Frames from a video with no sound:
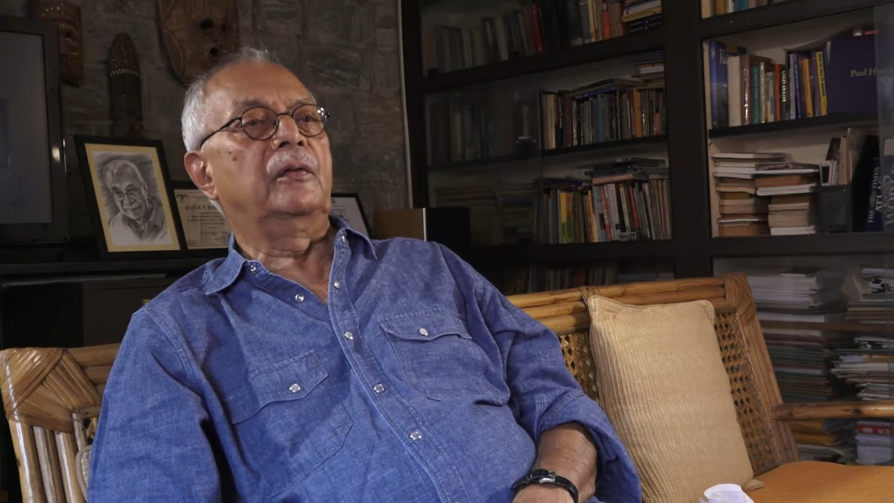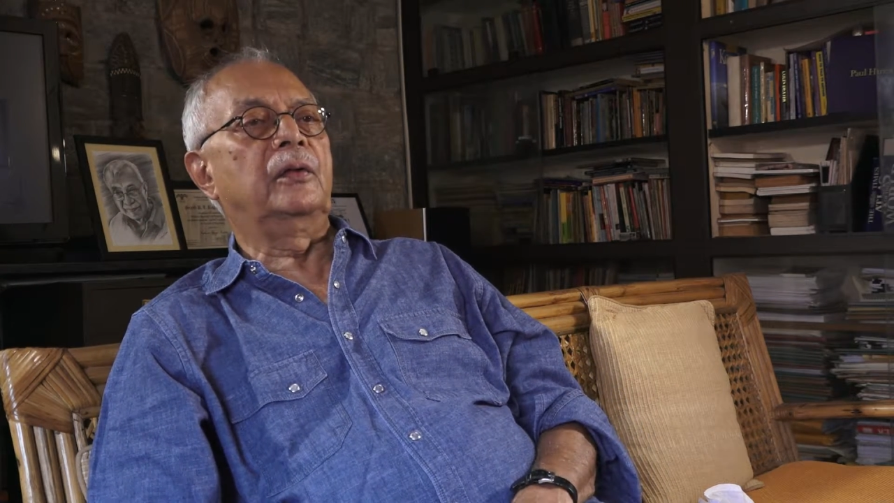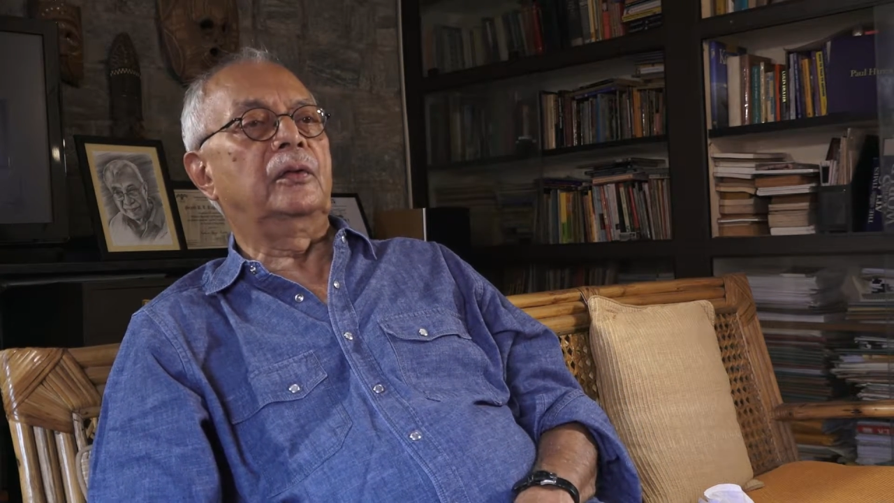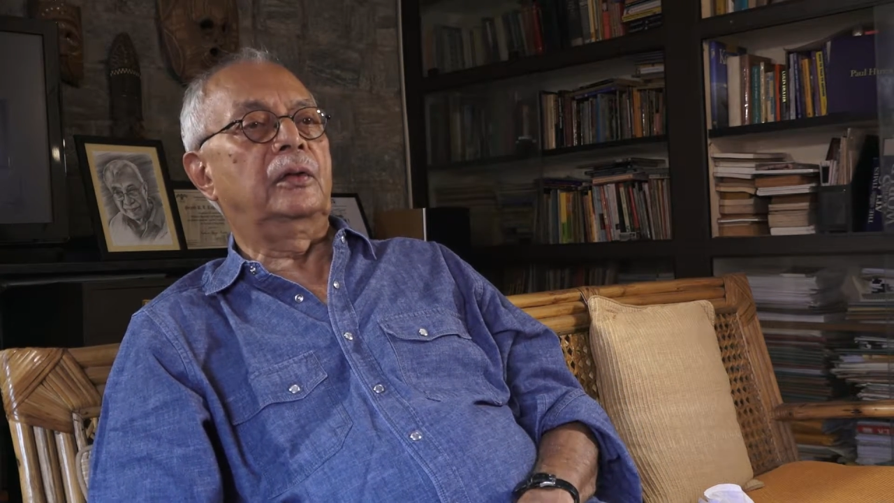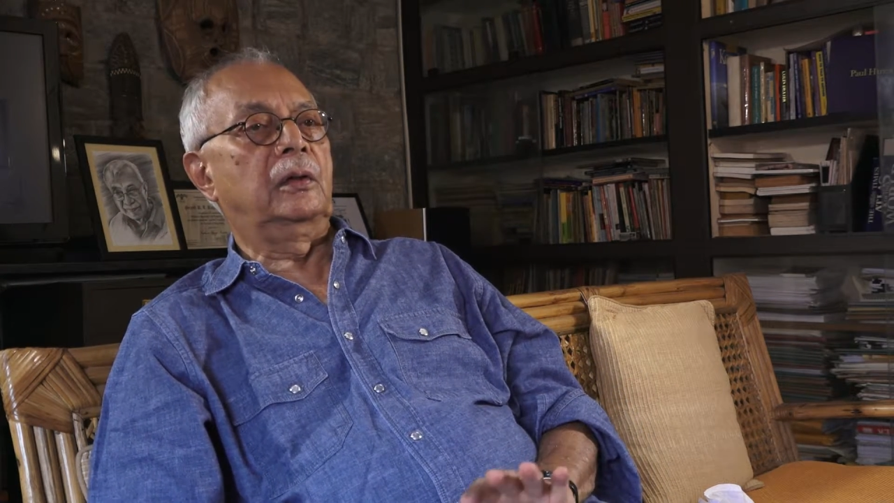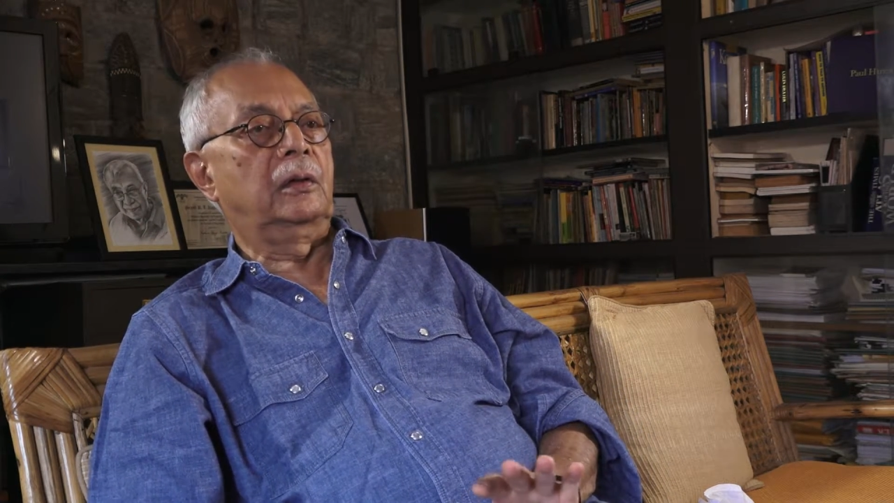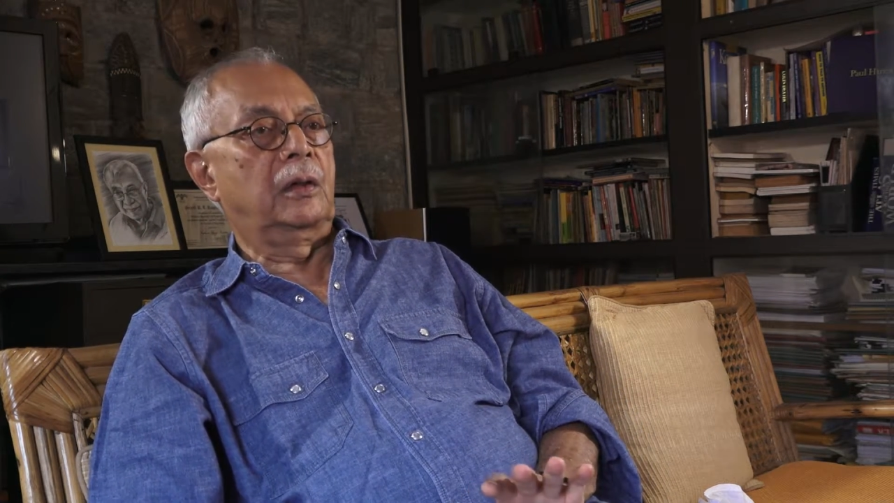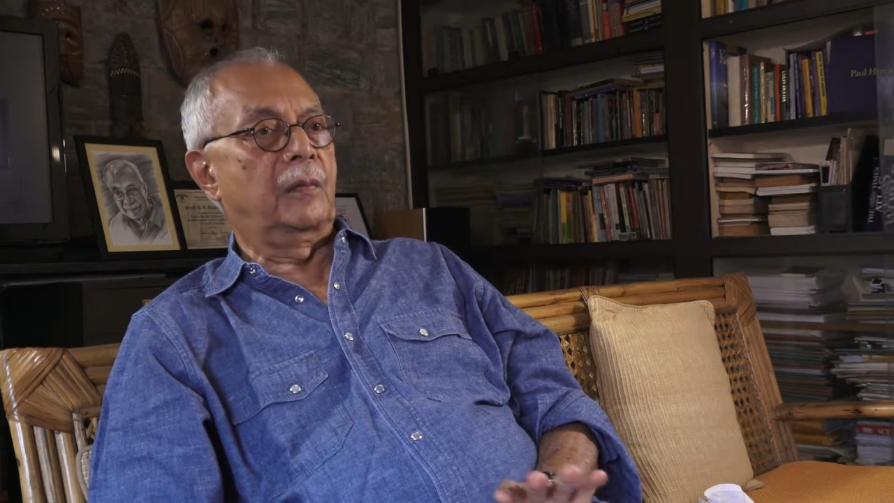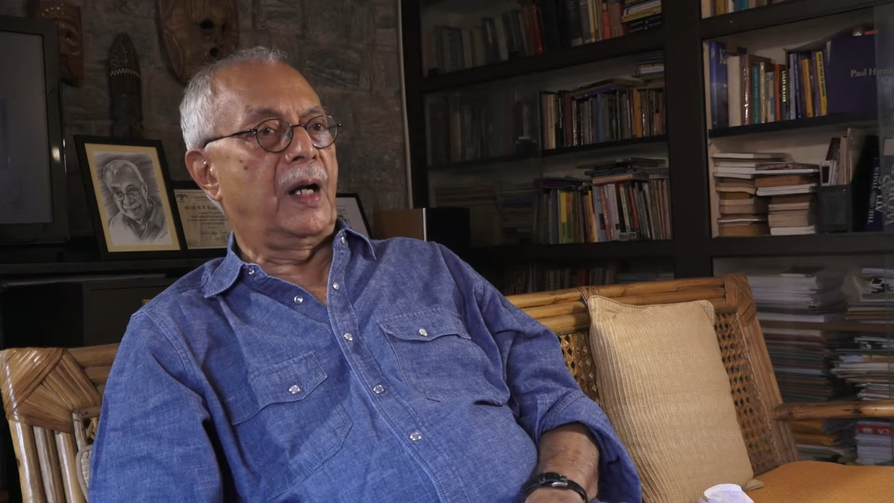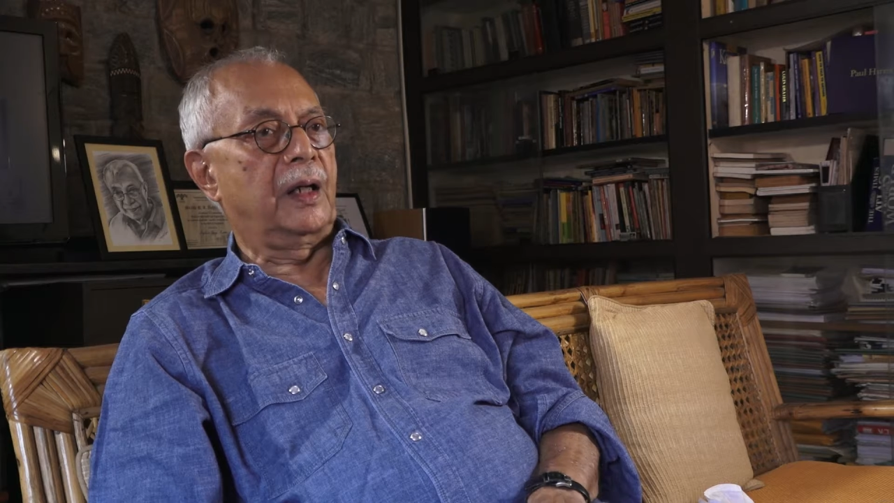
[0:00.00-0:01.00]
would
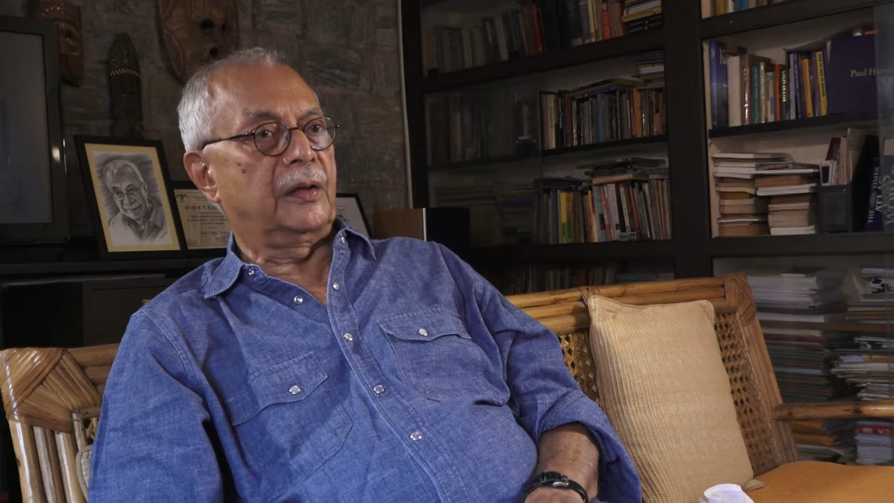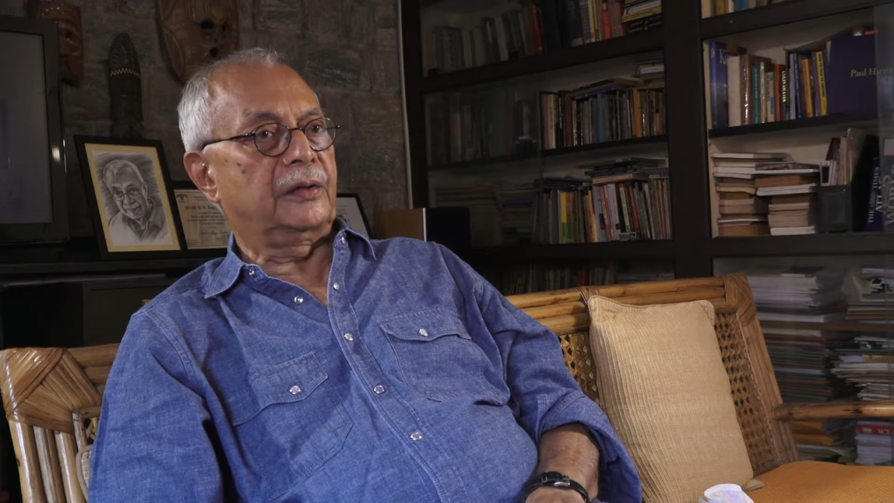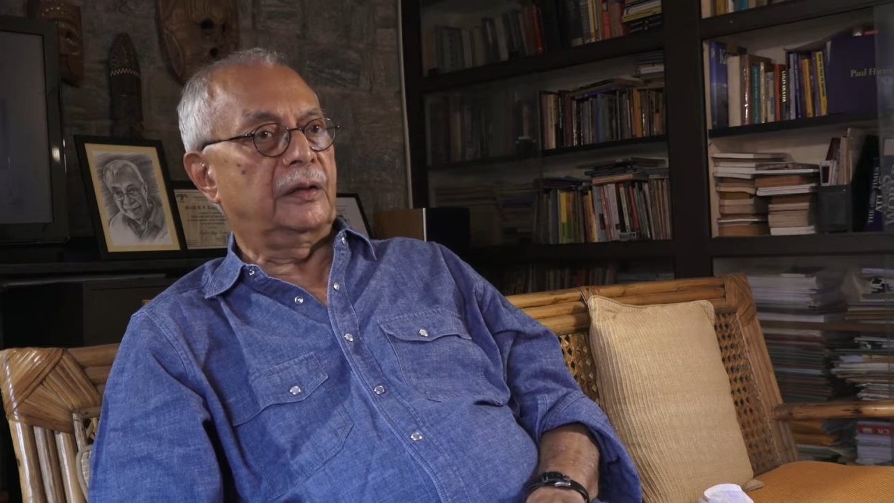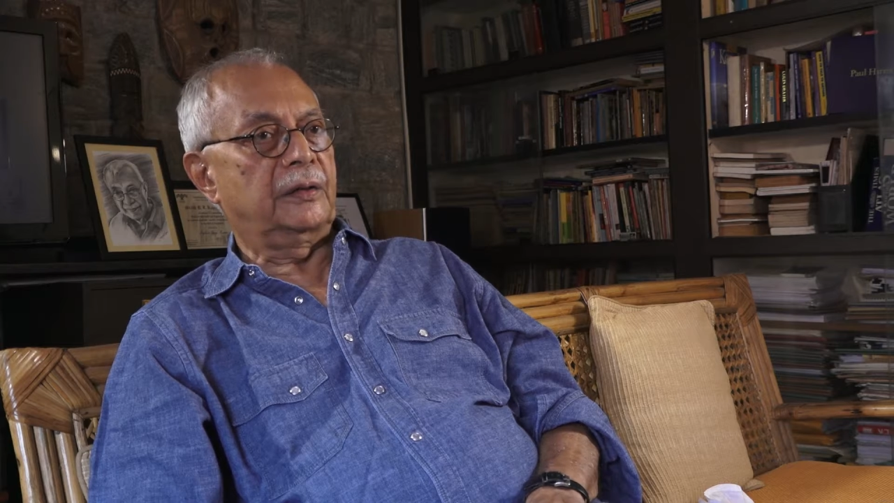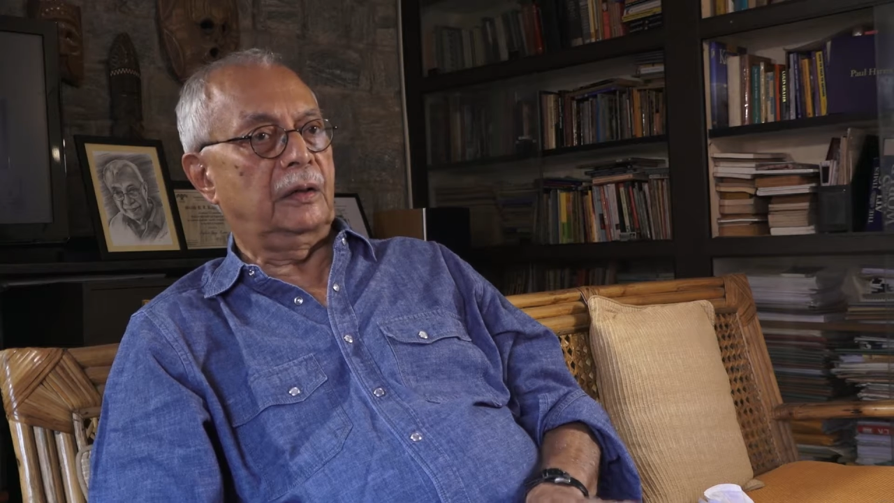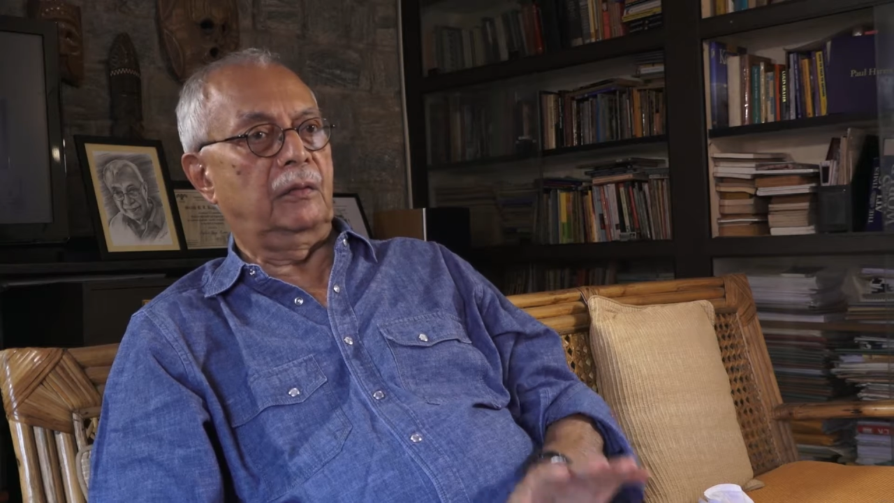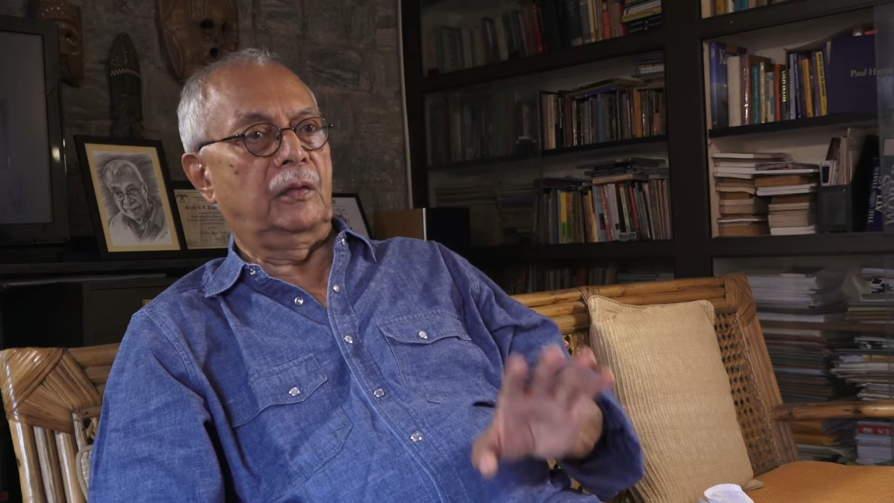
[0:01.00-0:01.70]
remind ourselves,